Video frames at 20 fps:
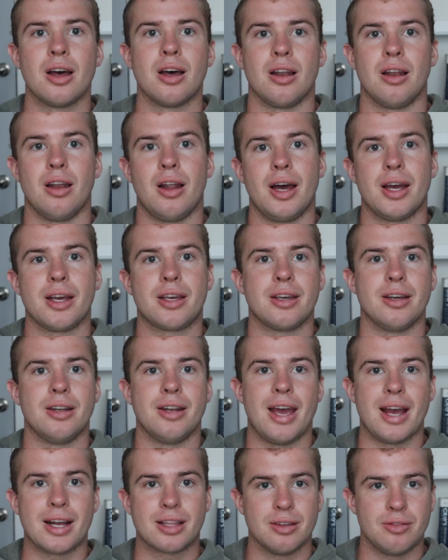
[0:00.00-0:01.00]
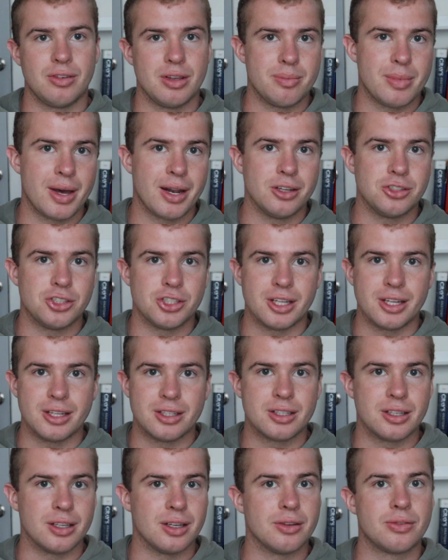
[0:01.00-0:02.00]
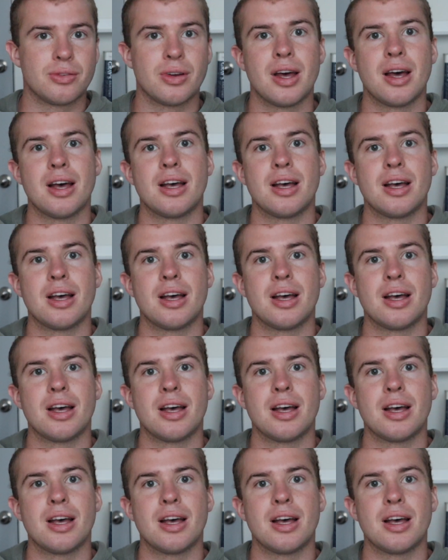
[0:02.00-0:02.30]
like an actively managed ETF